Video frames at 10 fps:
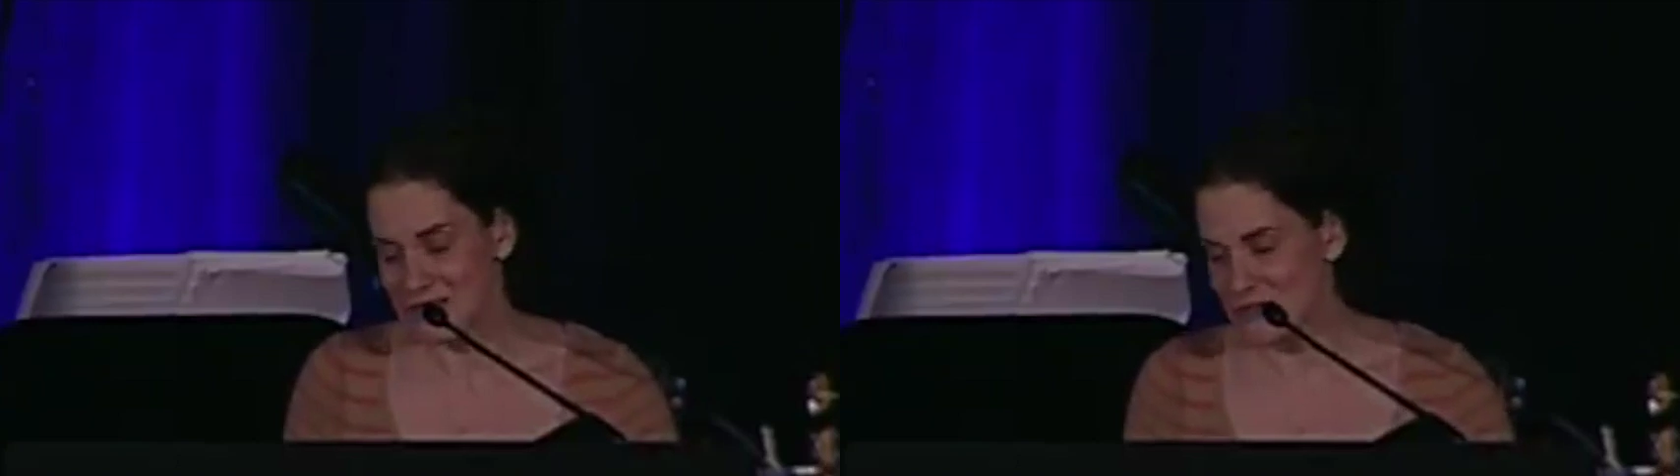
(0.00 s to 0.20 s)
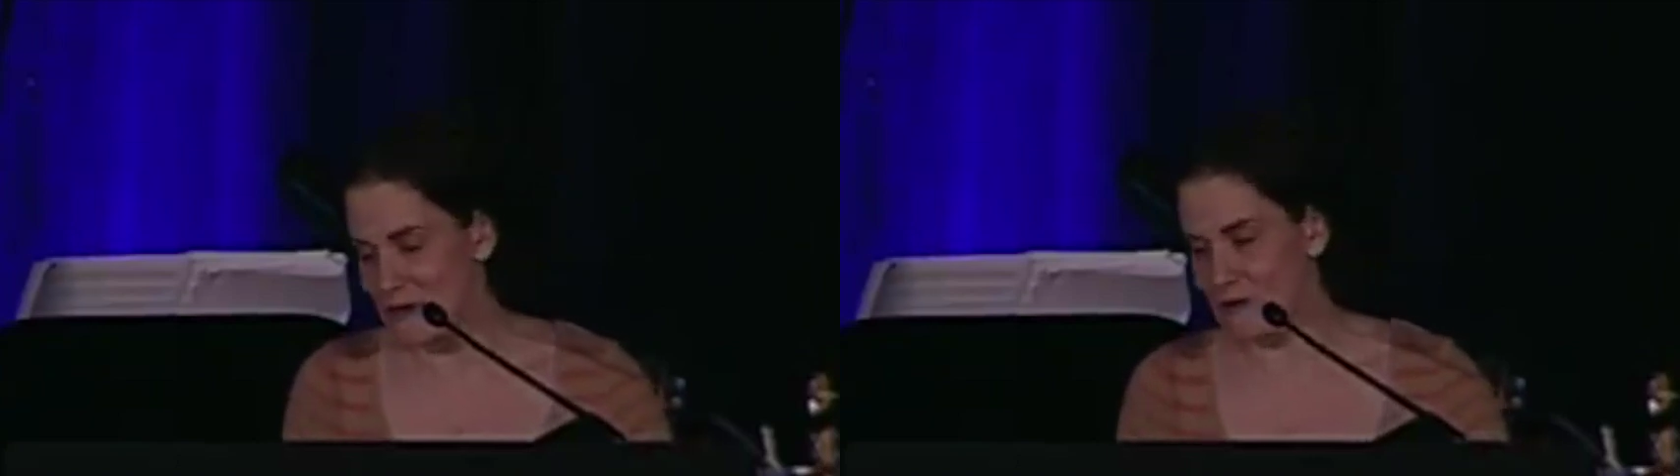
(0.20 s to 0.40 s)

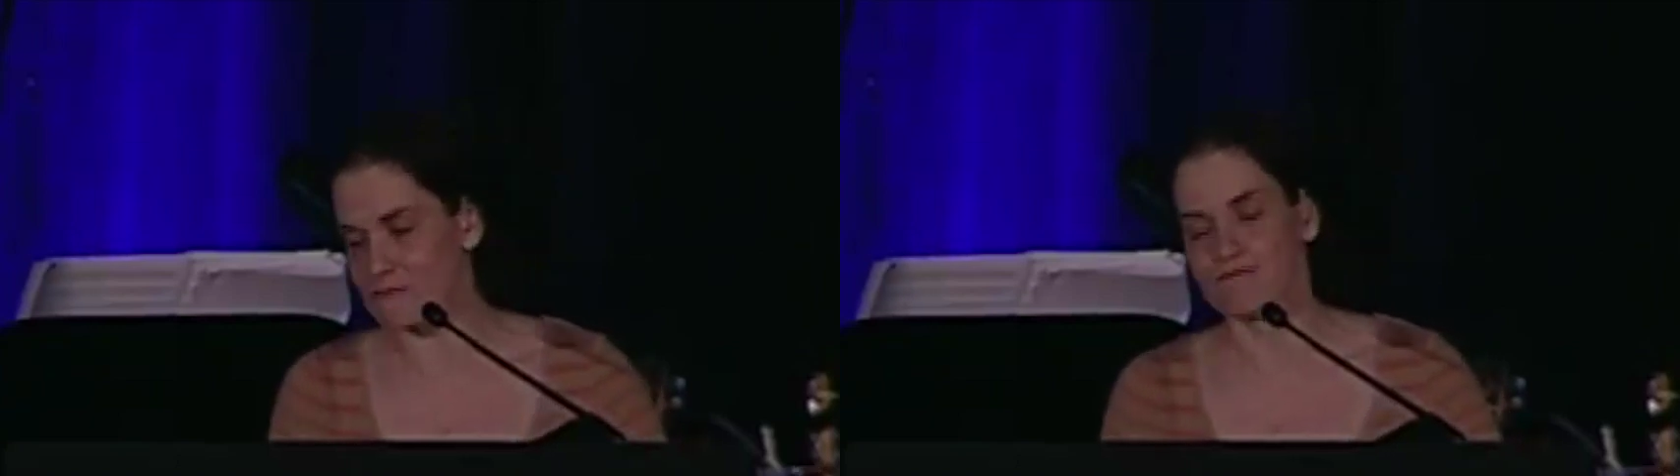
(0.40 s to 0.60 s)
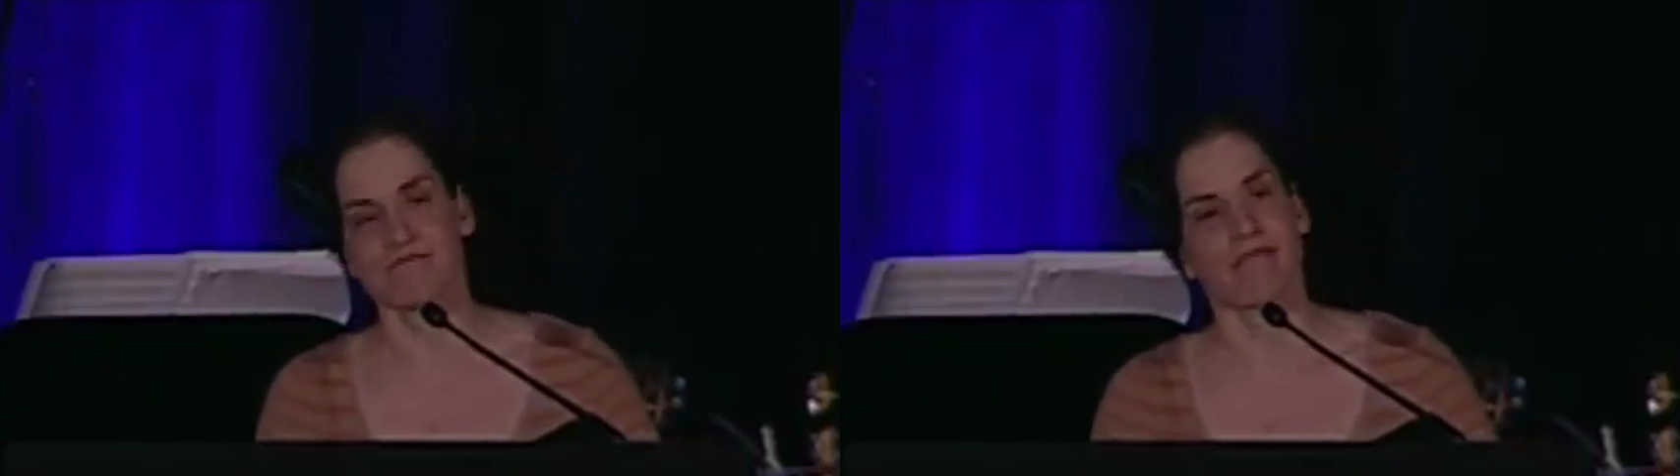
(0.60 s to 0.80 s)
So,
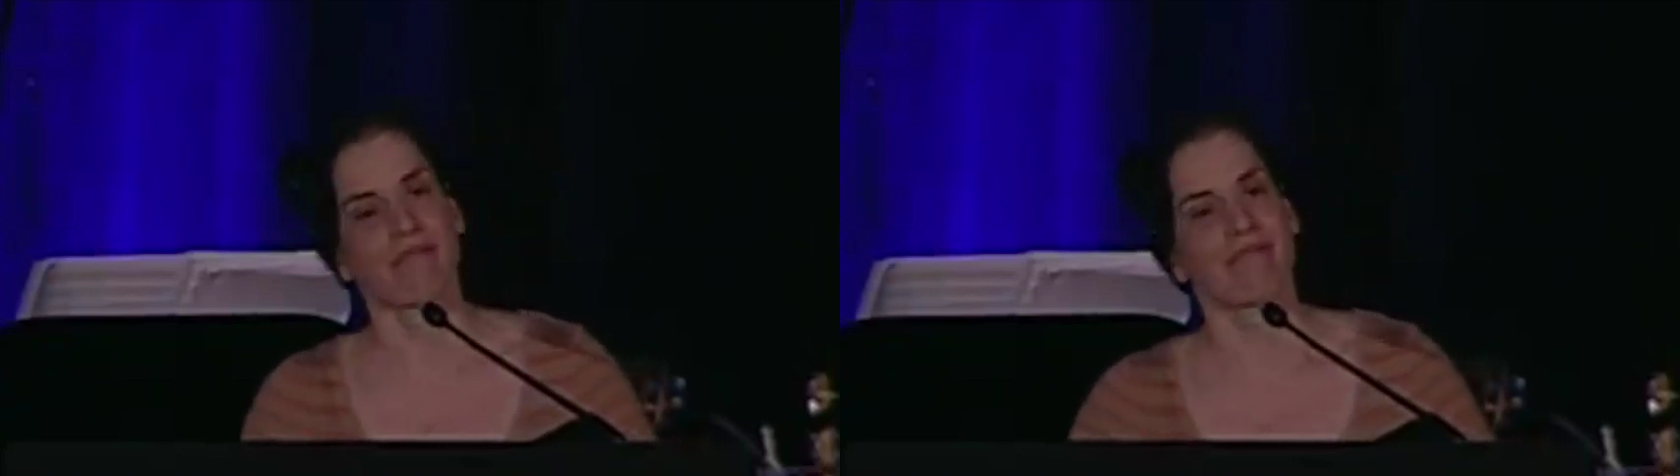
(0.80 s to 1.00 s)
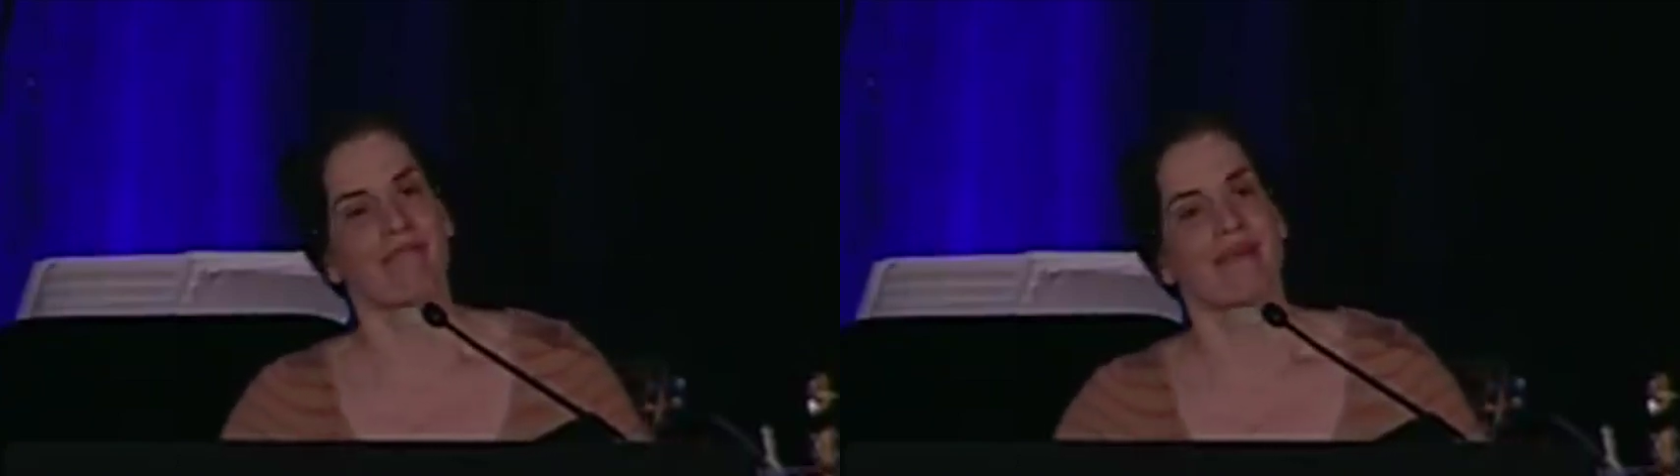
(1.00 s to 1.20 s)

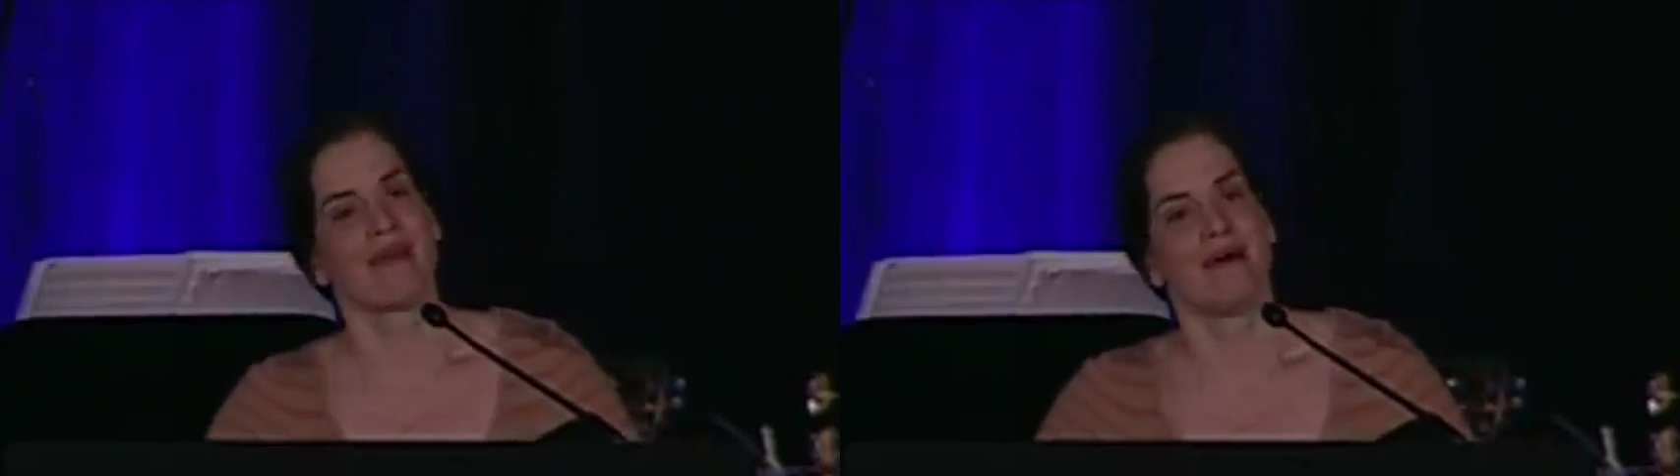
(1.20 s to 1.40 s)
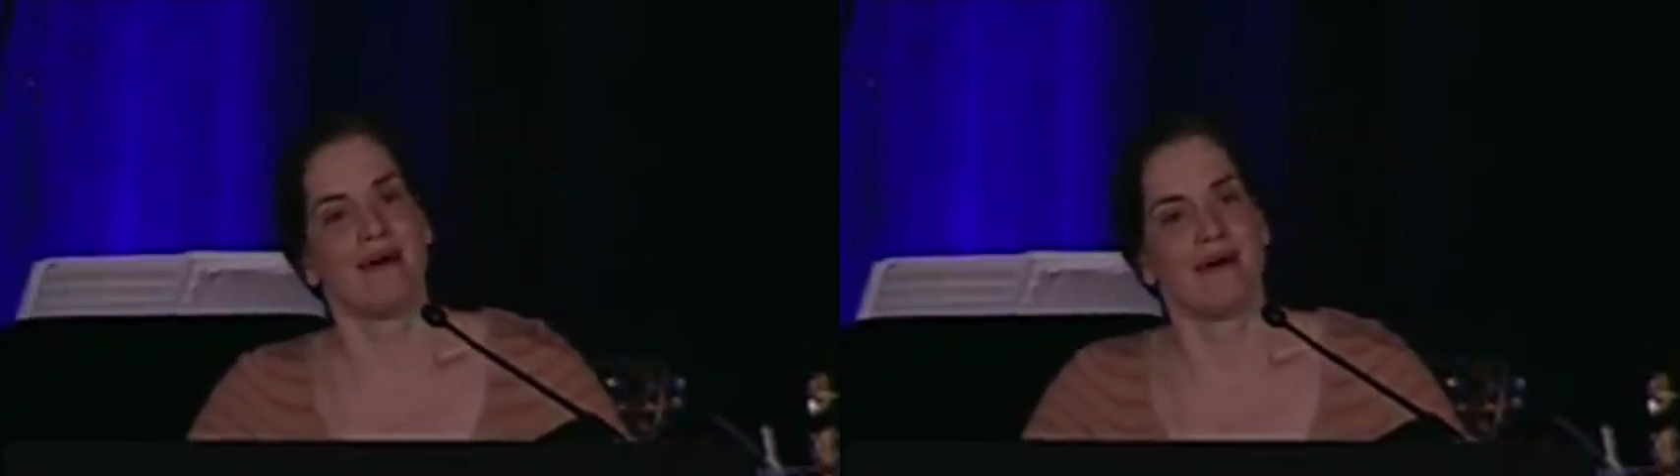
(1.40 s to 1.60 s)

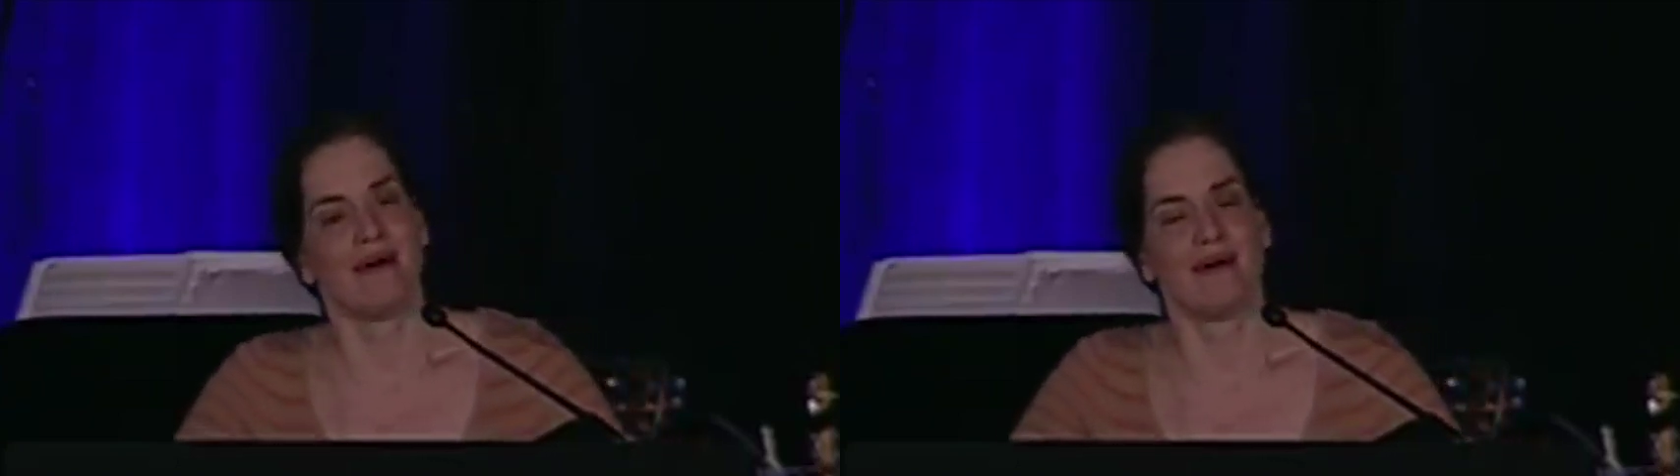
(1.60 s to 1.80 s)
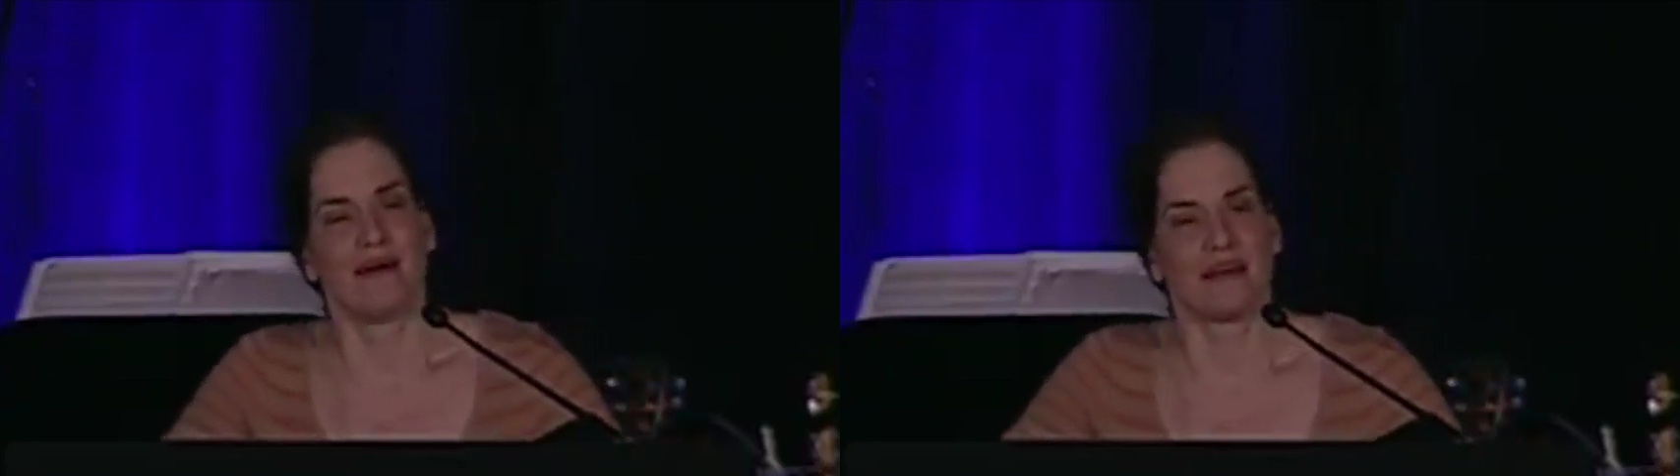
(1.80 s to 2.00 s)

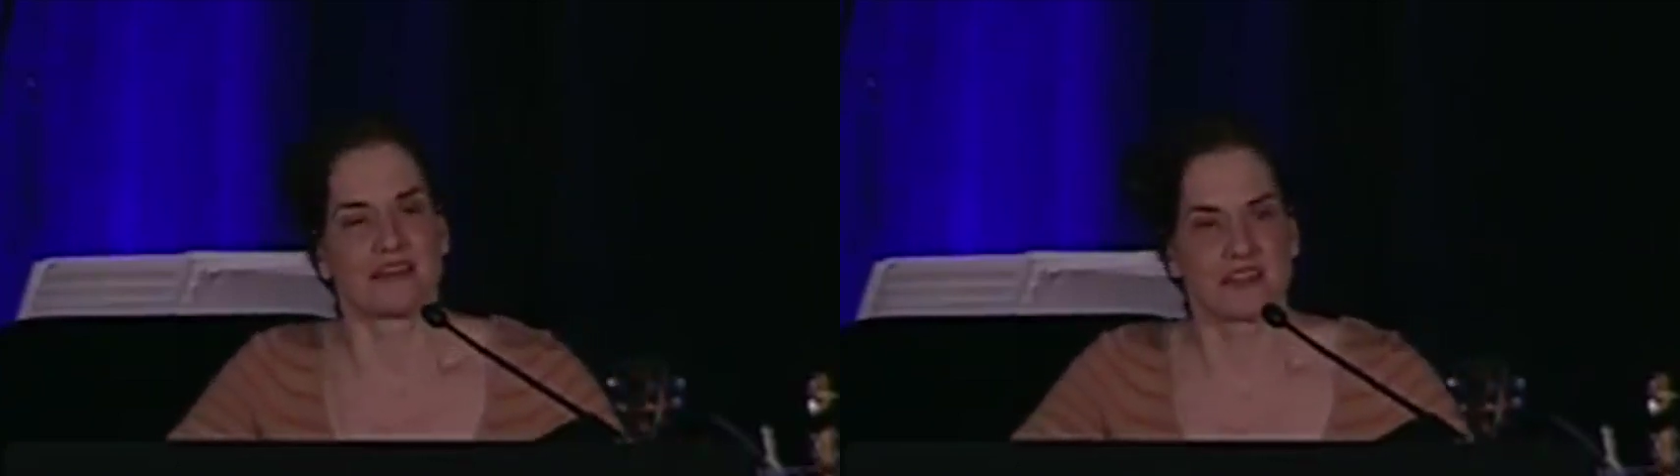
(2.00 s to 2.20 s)
you